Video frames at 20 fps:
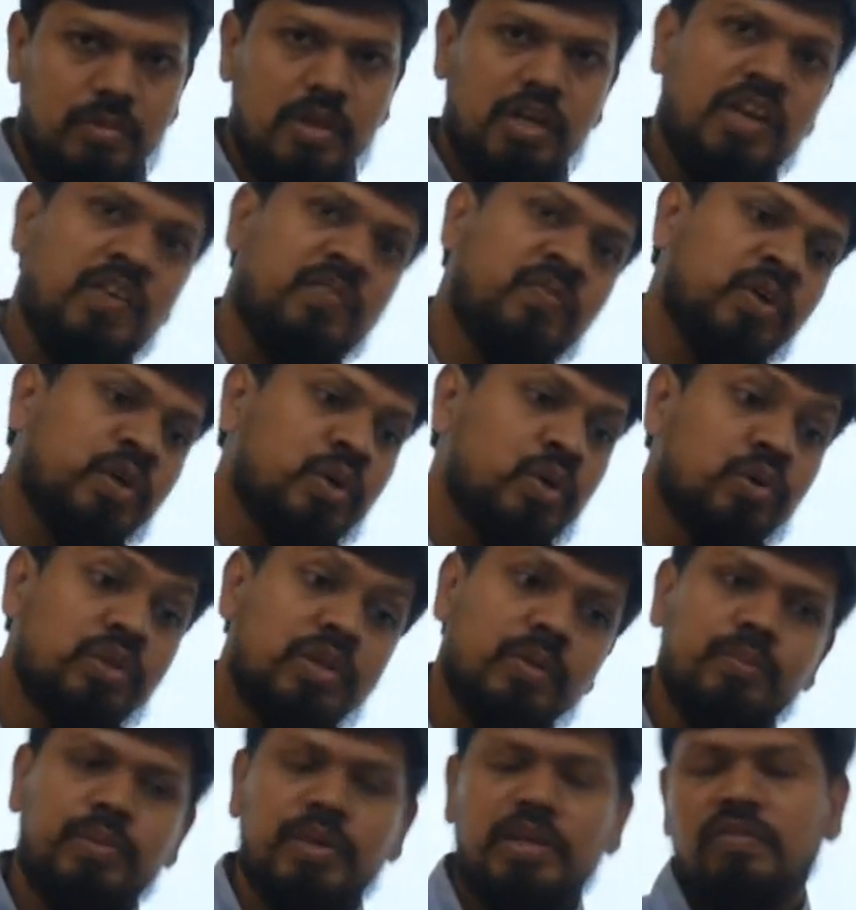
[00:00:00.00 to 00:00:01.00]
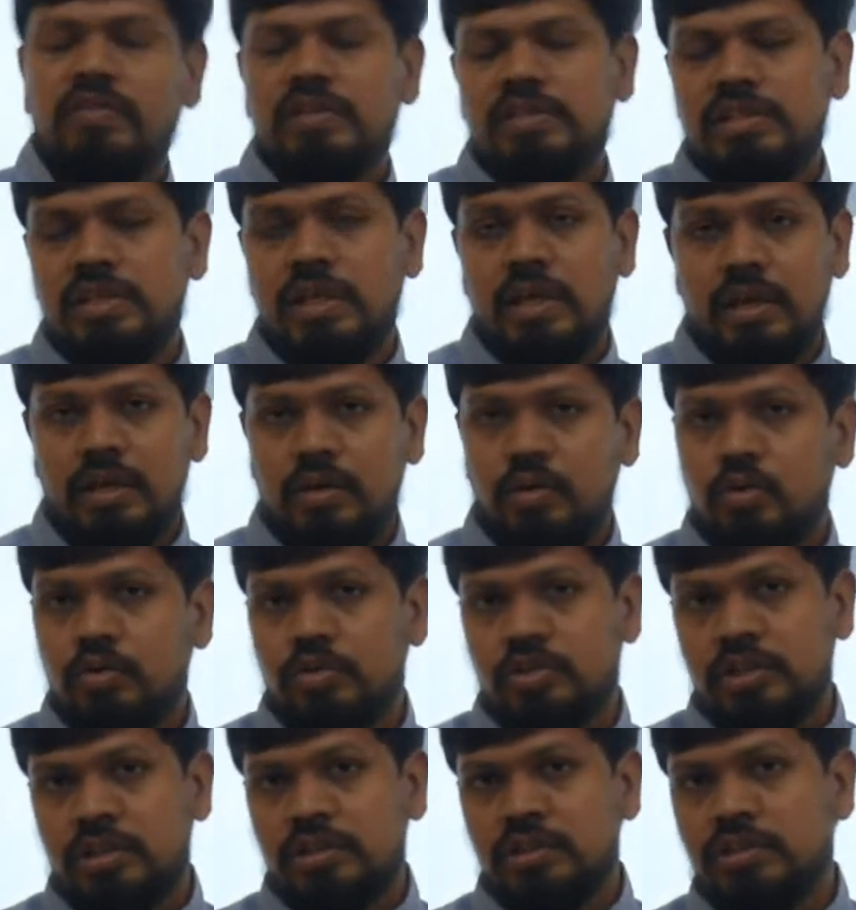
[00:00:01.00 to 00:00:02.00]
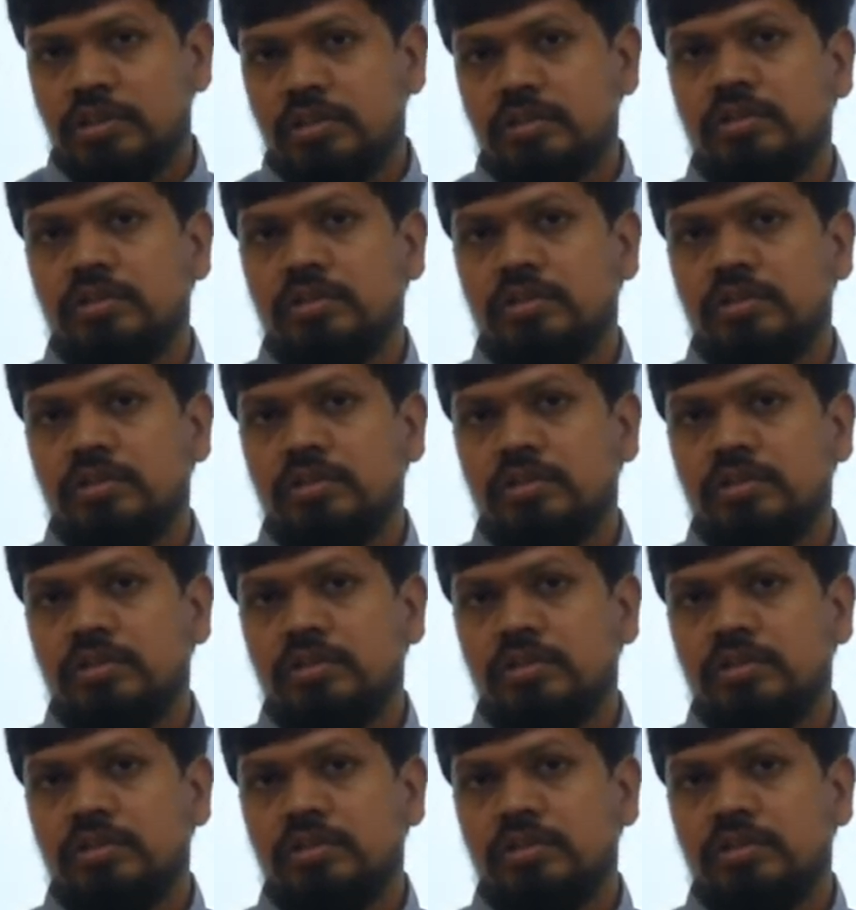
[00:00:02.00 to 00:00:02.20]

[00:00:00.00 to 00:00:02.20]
if you do the previous year questions,